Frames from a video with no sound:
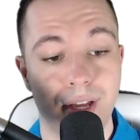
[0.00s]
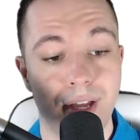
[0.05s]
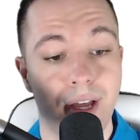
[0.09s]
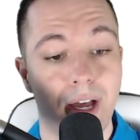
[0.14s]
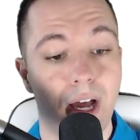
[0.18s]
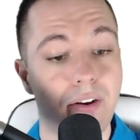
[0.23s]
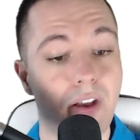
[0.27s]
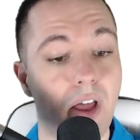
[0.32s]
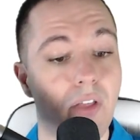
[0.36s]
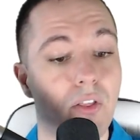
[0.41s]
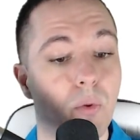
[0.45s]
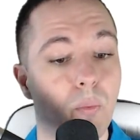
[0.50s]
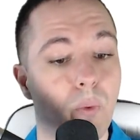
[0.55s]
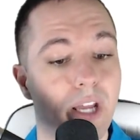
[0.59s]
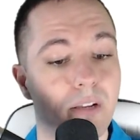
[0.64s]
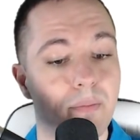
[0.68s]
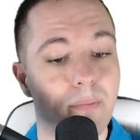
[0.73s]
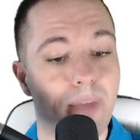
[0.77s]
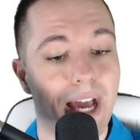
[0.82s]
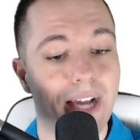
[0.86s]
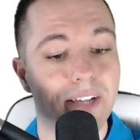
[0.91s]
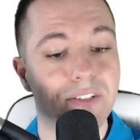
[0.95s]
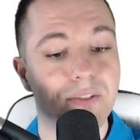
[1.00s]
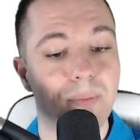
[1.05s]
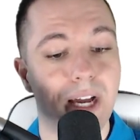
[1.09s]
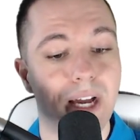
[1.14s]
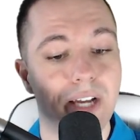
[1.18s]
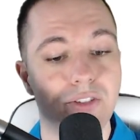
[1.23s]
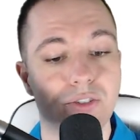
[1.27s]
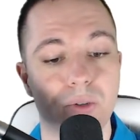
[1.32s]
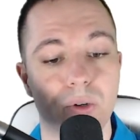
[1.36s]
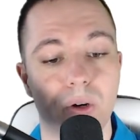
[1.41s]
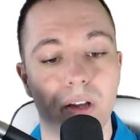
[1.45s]
Another way to maximize
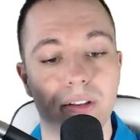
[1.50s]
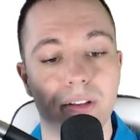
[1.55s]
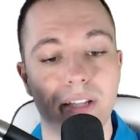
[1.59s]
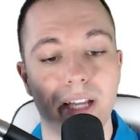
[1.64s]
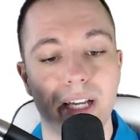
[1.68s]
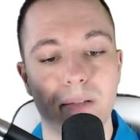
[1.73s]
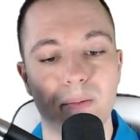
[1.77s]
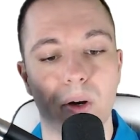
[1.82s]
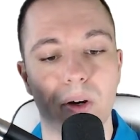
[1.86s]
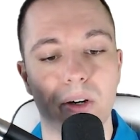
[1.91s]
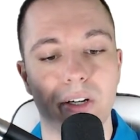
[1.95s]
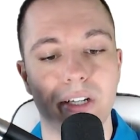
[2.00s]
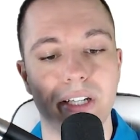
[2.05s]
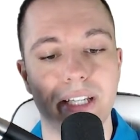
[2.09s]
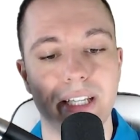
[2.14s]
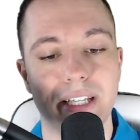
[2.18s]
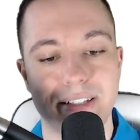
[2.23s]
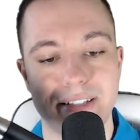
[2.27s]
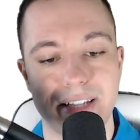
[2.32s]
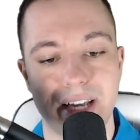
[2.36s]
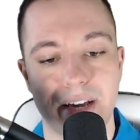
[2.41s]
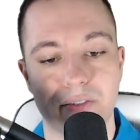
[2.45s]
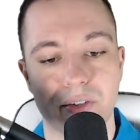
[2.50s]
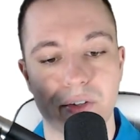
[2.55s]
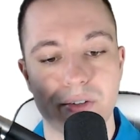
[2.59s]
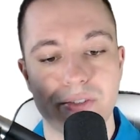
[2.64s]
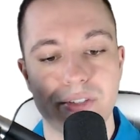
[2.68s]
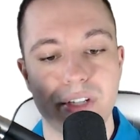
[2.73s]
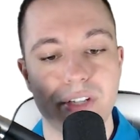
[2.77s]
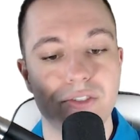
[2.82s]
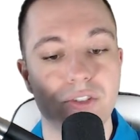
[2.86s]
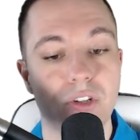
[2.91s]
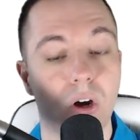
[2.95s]
your online marketing endeavors
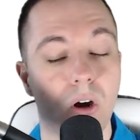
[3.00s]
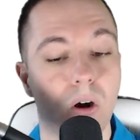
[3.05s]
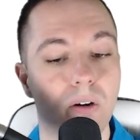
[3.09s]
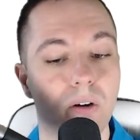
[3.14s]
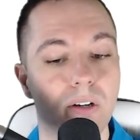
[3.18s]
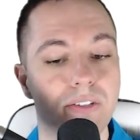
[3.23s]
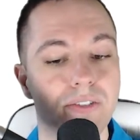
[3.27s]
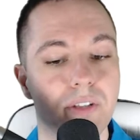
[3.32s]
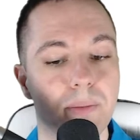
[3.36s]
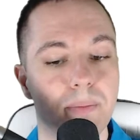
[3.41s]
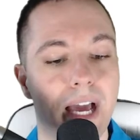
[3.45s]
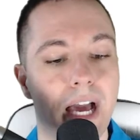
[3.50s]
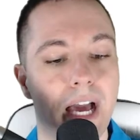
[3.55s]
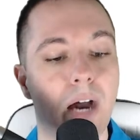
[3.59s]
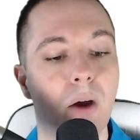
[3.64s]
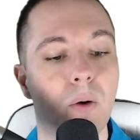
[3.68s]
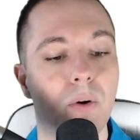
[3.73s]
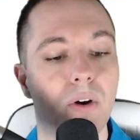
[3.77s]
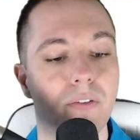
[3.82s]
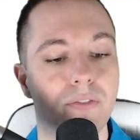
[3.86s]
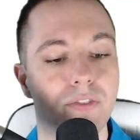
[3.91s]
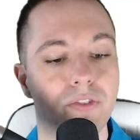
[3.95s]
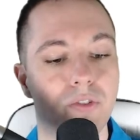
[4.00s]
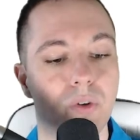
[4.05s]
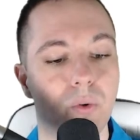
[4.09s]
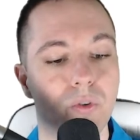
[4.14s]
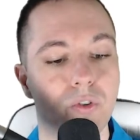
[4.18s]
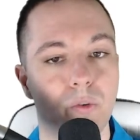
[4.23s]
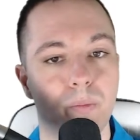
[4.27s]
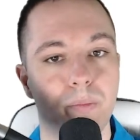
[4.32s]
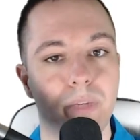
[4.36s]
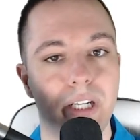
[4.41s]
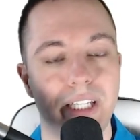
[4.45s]
is to harness the power of
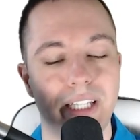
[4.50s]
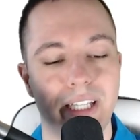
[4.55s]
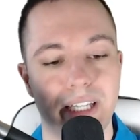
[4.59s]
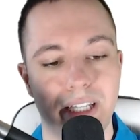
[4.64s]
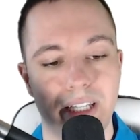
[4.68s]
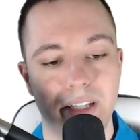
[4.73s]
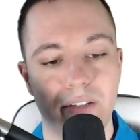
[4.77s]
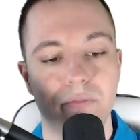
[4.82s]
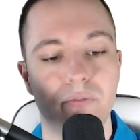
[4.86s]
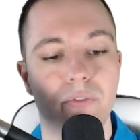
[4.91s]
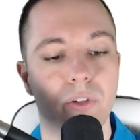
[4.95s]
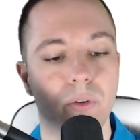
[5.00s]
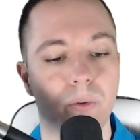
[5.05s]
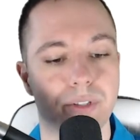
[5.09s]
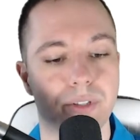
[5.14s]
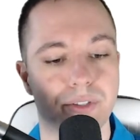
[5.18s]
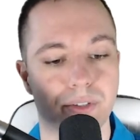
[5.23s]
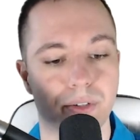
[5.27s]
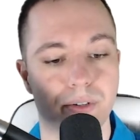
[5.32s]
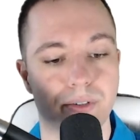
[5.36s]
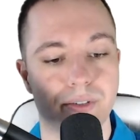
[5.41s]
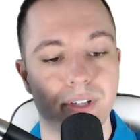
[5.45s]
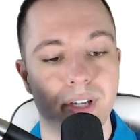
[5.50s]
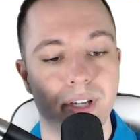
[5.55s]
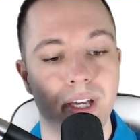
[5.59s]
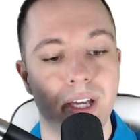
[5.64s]
social media influencers